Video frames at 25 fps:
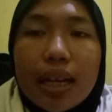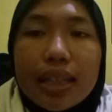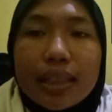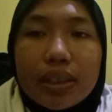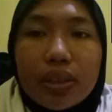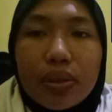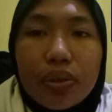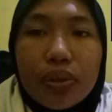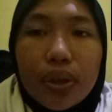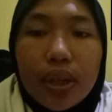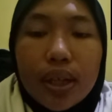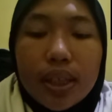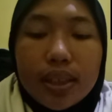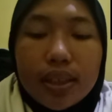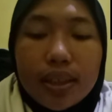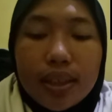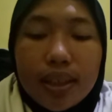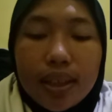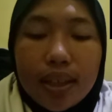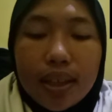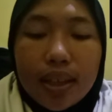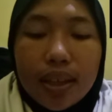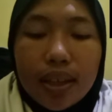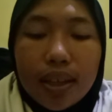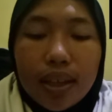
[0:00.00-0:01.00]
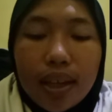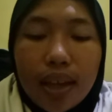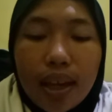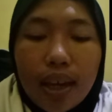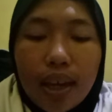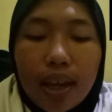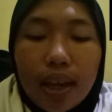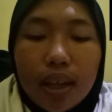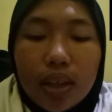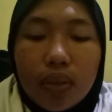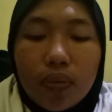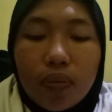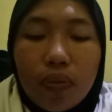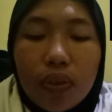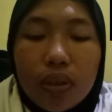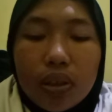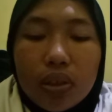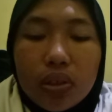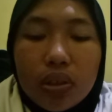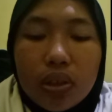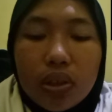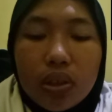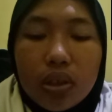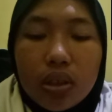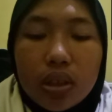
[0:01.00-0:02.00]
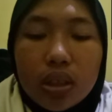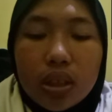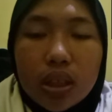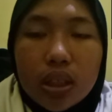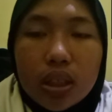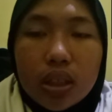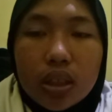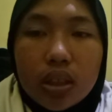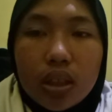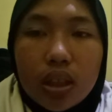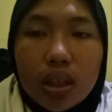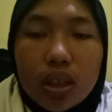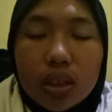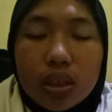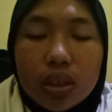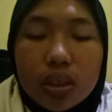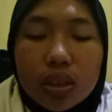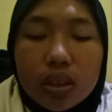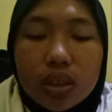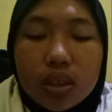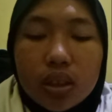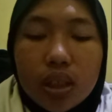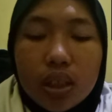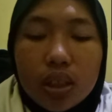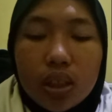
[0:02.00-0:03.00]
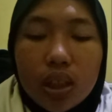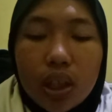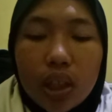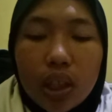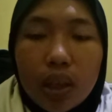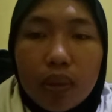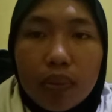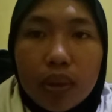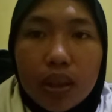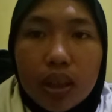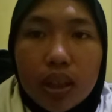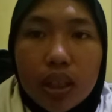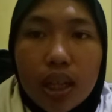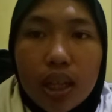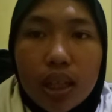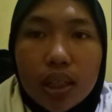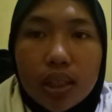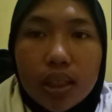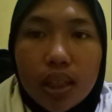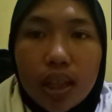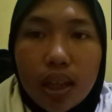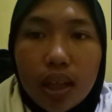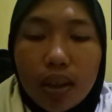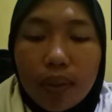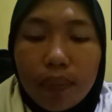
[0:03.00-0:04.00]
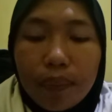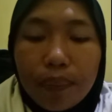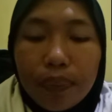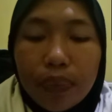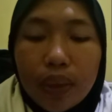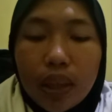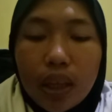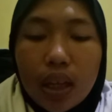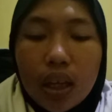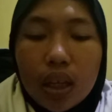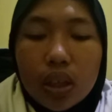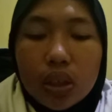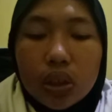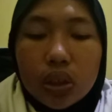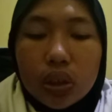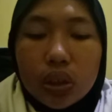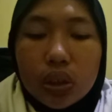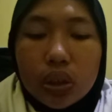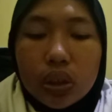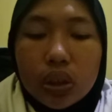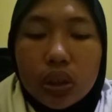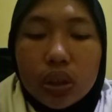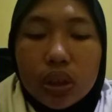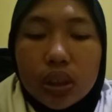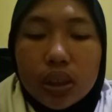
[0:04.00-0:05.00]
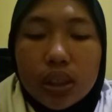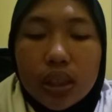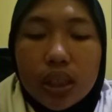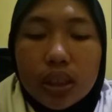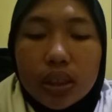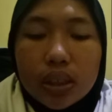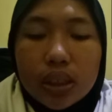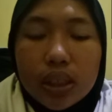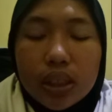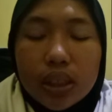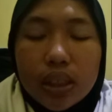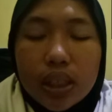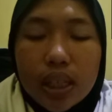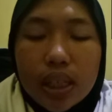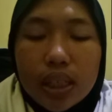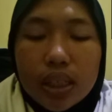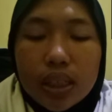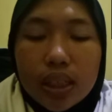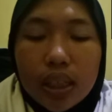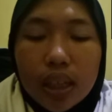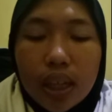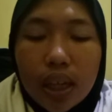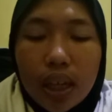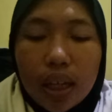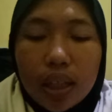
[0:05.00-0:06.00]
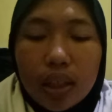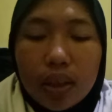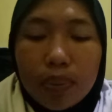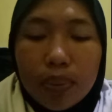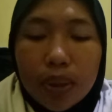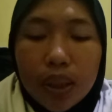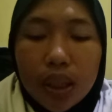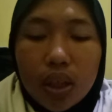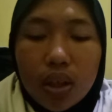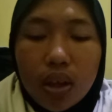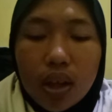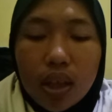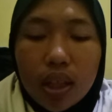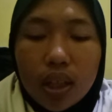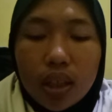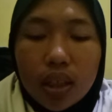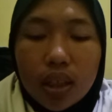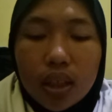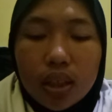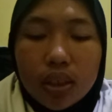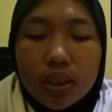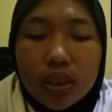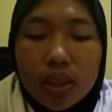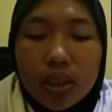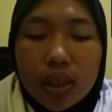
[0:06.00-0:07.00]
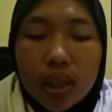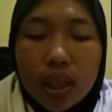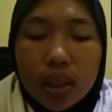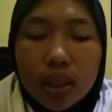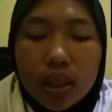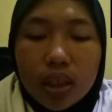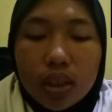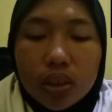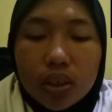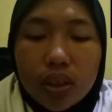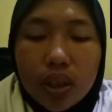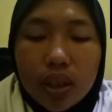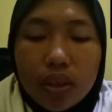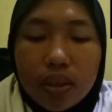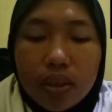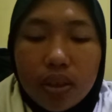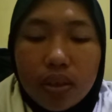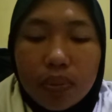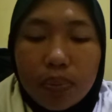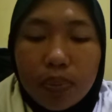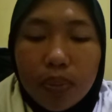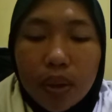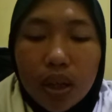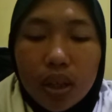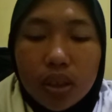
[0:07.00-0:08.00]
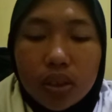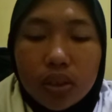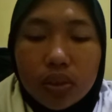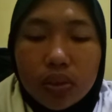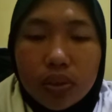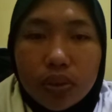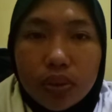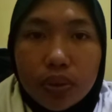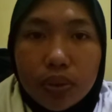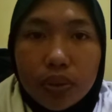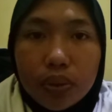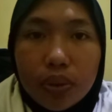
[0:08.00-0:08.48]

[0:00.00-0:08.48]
security and future uses their sensitive the data. So just statistic and Bitcoin analysis and the generation based